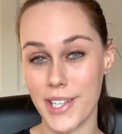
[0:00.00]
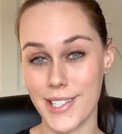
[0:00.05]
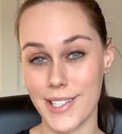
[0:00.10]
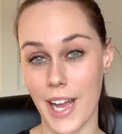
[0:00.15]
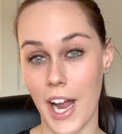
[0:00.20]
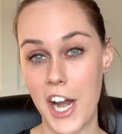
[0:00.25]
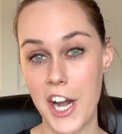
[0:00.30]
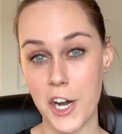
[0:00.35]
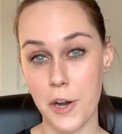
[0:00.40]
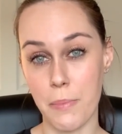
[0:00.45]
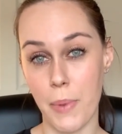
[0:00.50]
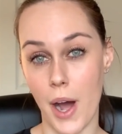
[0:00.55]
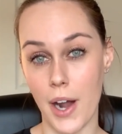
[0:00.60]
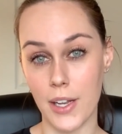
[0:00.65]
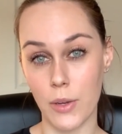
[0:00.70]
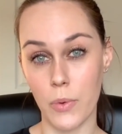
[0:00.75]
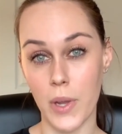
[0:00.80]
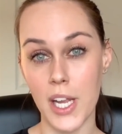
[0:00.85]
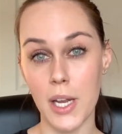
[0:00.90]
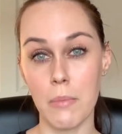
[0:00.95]
desired
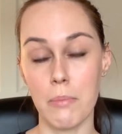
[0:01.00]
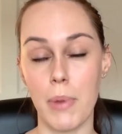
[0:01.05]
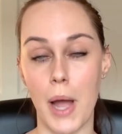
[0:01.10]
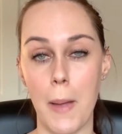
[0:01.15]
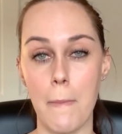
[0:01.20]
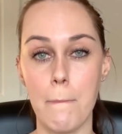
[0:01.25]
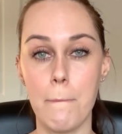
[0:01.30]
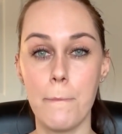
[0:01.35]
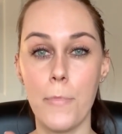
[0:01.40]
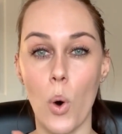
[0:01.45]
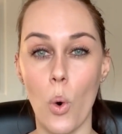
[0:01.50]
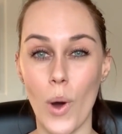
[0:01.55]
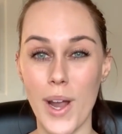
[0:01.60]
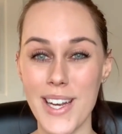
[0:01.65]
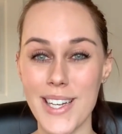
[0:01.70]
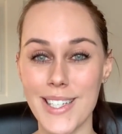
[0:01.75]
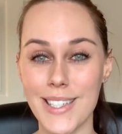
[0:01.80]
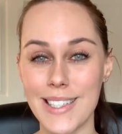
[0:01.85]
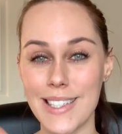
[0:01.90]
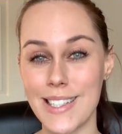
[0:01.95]
body weight by
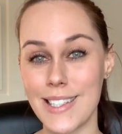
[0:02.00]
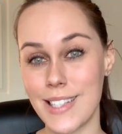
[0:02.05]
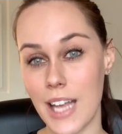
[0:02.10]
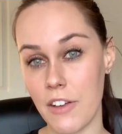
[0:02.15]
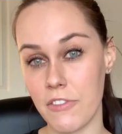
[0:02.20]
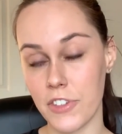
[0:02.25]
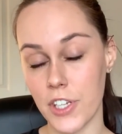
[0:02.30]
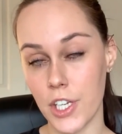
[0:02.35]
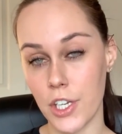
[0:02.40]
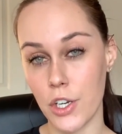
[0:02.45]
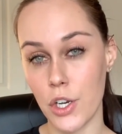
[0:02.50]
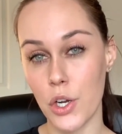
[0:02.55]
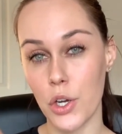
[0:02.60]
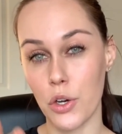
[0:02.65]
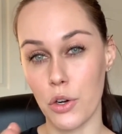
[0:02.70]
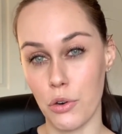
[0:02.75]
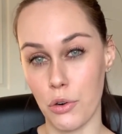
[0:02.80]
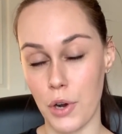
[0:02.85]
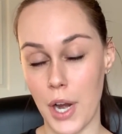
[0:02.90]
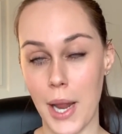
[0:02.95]
0.7
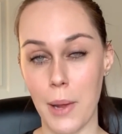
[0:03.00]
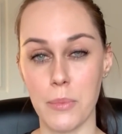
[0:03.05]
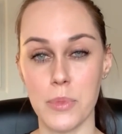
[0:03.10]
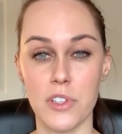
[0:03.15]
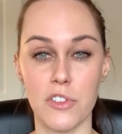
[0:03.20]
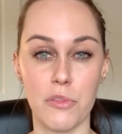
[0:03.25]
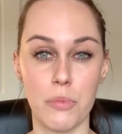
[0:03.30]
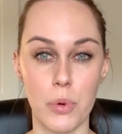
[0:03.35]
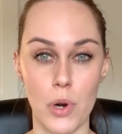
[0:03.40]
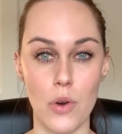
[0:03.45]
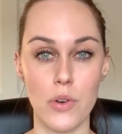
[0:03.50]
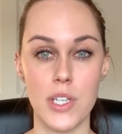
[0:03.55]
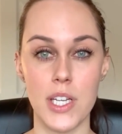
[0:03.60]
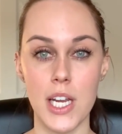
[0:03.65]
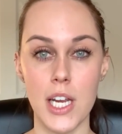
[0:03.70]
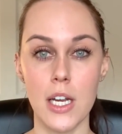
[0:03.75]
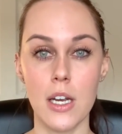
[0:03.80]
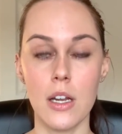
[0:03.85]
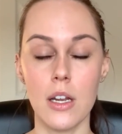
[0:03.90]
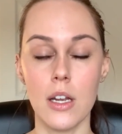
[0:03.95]
grams of
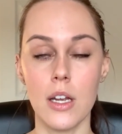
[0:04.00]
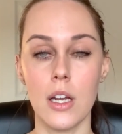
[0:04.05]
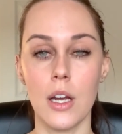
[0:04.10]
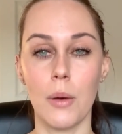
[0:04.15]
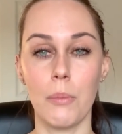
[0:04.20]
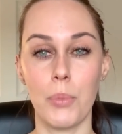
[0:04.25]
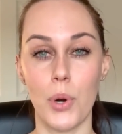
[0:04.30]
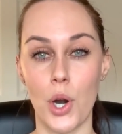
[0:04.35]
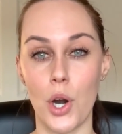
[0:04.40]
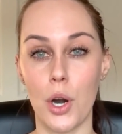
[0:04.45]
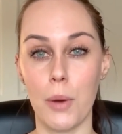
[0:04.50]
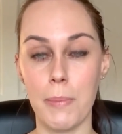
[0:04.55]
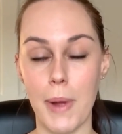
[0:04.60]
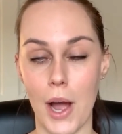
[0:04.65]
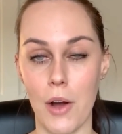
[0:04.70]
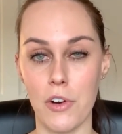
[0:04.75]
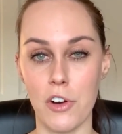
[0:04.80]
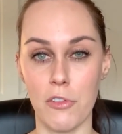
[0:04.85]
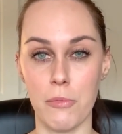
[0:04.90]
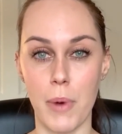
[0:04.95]
protein per
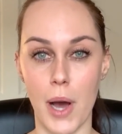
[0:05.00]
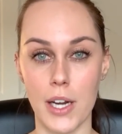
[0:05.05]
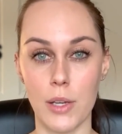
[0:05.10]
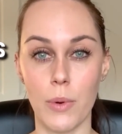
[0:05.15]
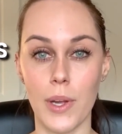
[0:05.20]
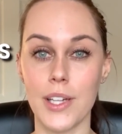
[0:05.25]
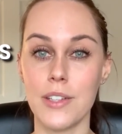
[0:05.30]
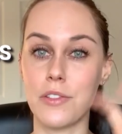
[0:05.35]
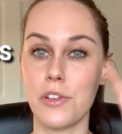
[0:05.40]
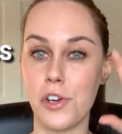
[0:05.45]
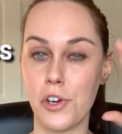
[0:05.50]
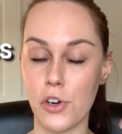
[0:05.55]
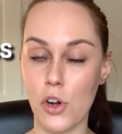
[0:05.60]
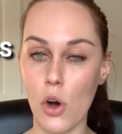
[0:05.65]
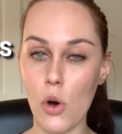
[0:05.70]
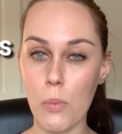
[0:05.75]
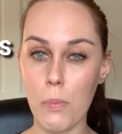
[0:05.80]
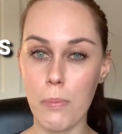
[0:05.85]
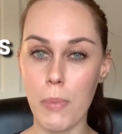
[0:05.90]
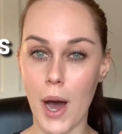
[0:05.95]
pound of body weight. So your
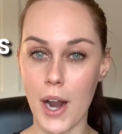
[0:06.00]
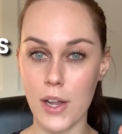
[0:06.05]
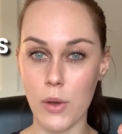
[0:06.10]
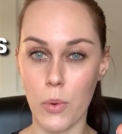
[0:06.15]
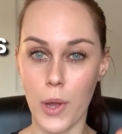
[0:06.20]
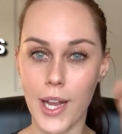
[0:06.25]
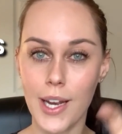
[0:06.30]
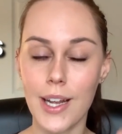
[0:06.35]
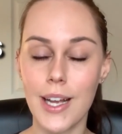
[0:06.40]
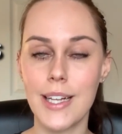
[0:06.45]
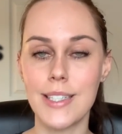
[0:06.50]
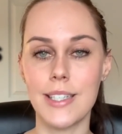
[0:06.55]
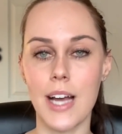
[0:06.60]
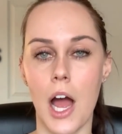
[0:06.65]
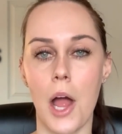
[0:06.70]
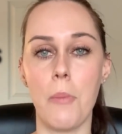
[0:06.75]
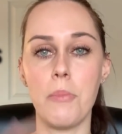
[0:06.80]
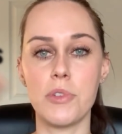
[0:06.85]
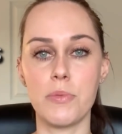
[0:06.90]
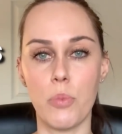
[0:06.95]
goal body weight
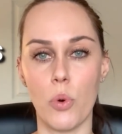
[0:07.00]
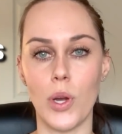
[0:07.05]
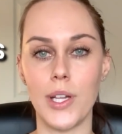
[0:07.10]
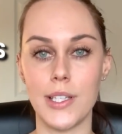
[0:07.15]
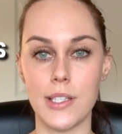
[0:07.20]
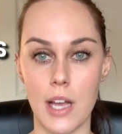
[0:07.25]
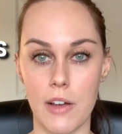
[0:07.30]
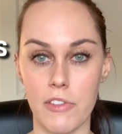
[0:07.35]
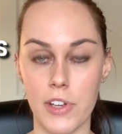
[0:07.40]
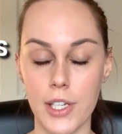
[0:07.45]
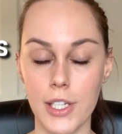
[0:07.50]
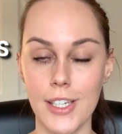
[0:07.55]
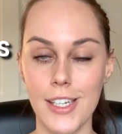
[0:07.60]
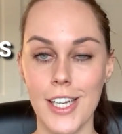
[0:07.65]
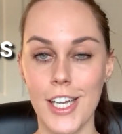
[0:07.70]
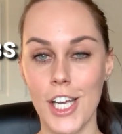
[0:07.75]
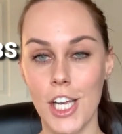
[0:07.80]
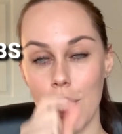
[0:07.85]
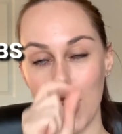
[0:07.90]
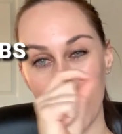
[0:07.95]
times 0.7,
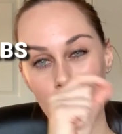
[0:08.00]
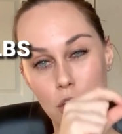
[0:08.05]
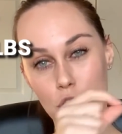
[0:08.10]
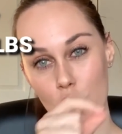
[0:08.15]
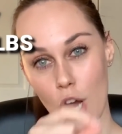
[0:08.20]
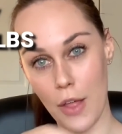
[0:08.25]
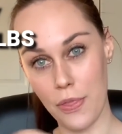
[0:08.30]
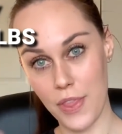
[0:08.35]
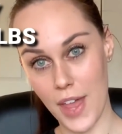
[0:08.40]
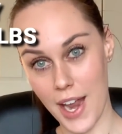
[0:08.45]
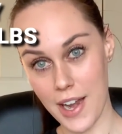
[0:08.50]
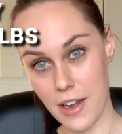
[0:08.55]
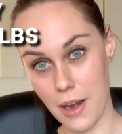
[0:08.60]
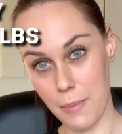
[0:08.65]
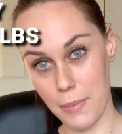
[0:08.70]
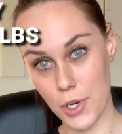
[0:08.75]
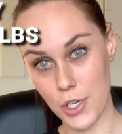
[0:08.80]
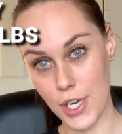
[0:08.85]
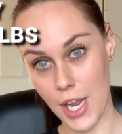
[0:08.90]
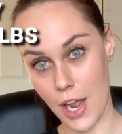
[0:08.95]
you can jot that
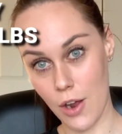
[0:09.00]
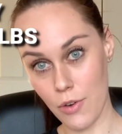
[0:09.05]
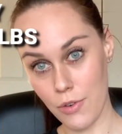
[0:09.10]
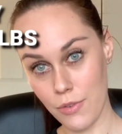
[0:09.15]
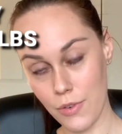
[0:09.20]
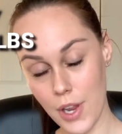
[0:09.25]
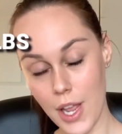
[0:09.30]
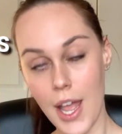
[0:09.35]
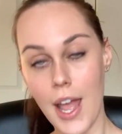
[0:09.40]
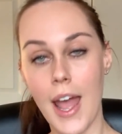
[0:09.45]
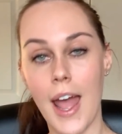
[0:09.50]
number down.